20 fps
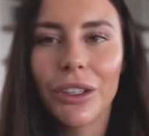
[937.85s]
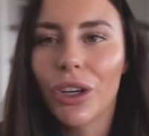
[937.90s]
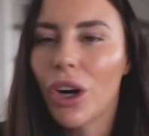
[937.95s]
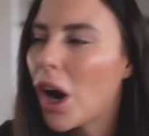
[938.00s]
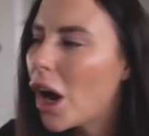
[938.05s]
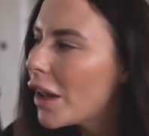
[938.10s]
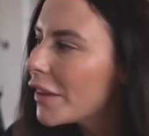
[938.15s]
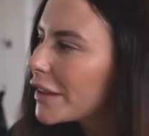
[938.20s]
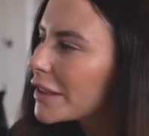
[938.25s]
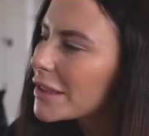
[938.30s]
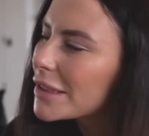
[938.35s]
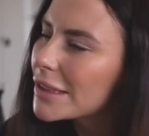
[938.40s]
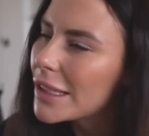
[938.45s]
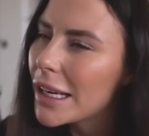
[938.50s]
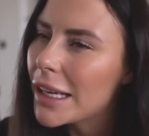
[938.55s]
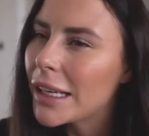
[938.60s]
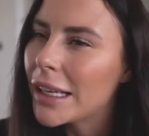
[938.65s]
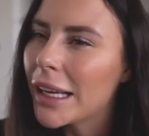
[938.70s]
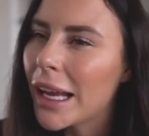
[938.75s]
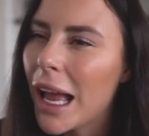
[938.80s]
You're on this
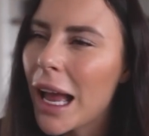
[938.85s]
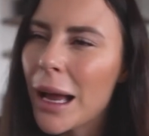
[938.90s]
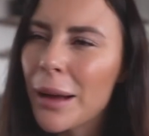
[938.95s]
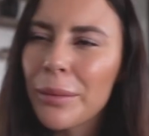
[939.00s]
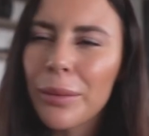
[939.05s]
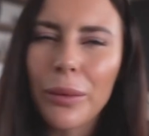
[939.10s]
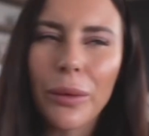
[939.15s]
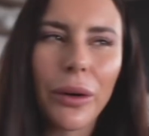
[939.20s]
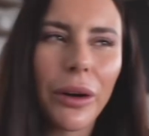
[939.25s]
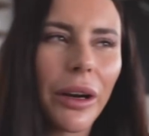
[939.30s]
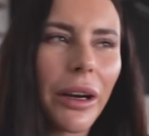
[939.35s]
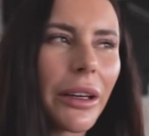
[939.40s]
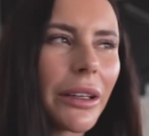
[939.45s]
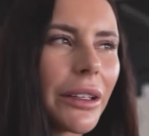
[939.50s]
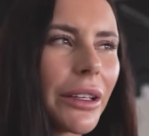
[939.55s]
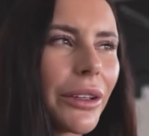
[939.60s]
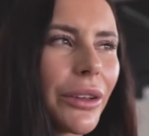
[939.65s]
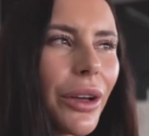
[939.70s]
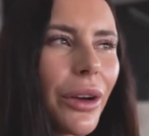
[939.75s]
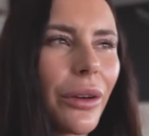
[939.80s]
dating app, or,
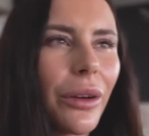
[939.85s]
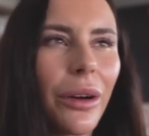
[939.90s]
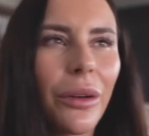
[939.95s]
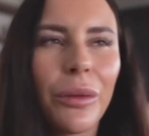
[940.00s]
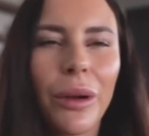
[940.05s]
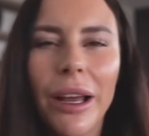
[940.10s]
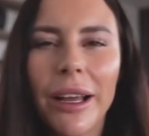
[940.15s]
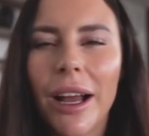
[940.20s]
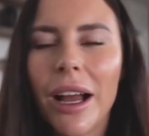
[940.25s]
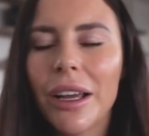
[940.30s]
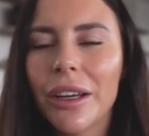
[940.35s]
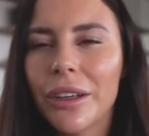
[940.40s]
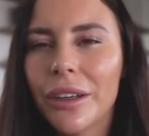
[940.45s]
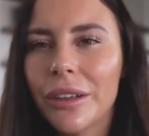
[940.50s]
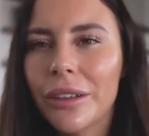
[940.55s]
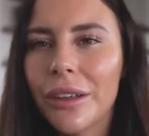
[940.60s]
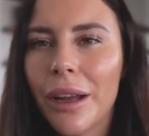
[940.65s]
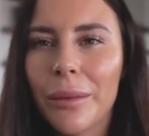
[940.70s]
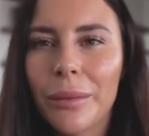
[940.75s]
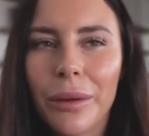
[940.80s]
you know, I got
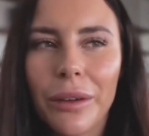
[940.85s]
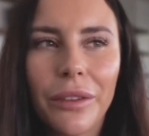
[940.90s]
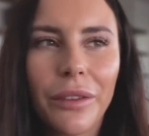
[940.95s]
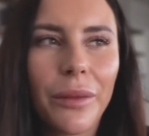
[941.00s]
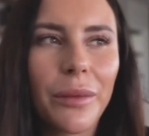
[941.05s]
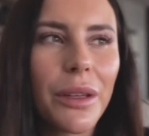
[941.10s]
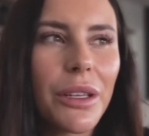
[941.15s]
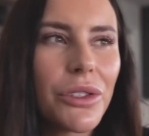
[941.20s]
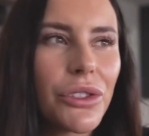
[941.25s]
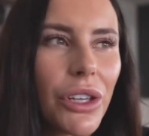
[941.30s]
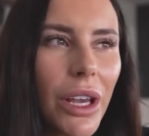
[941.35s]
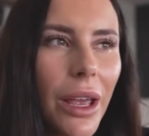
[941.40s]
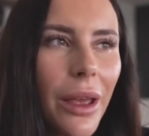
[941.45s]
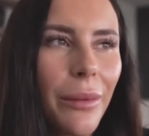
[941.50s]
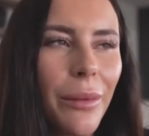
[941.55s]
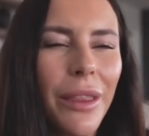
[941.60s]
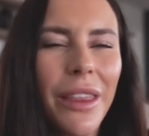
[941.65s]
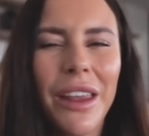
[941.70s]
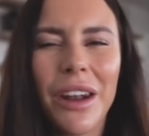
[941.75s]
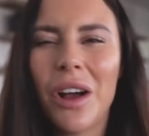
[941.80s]
your number from the
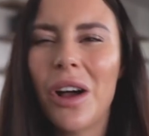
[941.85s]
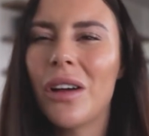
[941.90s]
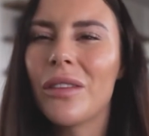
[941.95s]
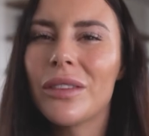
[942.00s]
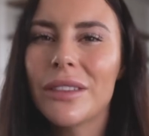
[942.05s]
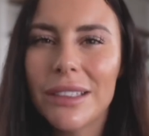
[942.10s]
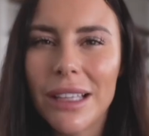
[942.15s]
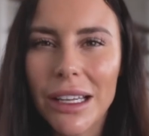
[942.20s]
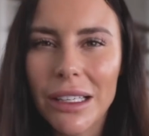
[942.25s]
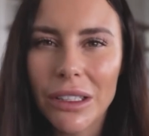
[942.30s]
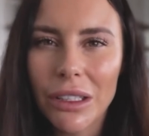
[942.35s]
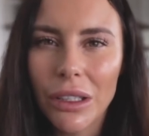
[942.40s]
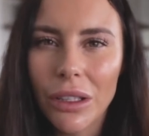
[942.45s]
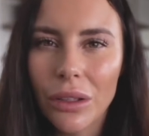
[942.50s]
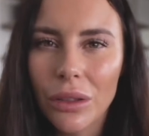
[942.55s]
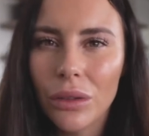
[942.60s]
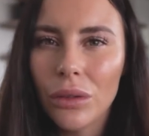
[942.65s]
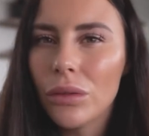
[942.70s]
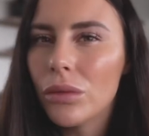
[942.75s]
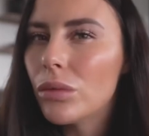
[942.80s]
gym, and then all of a sudden
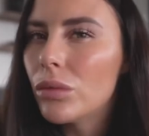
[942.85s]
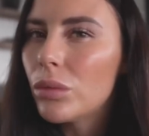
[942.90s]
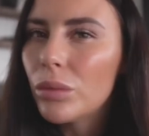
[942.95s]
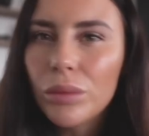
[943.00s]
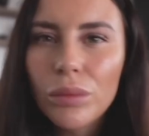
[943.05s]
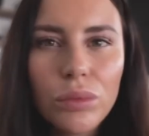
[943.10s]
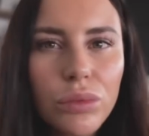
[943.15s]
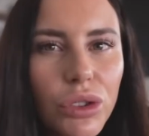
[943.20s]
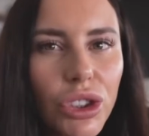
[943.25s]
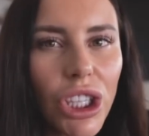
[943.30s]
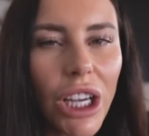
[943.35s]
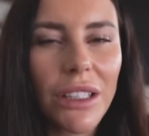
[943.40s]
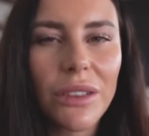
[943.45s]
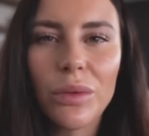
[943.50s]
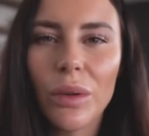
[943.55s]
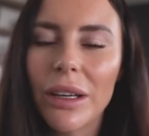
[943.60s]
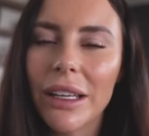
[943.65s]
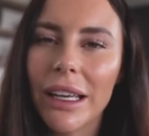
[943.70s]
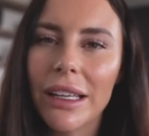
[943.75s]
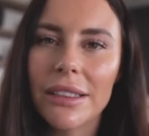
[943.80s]
you
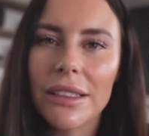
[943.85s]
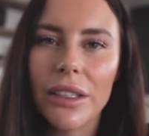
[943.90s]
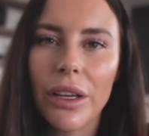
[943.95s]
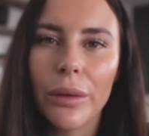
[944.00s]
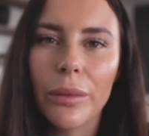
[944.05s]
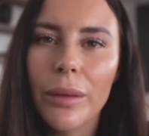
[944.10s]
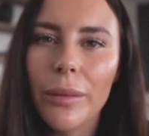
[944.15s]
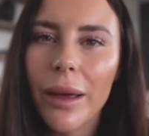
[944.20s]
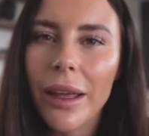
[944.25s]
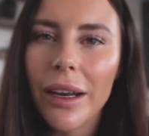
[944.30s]
just want to get to know me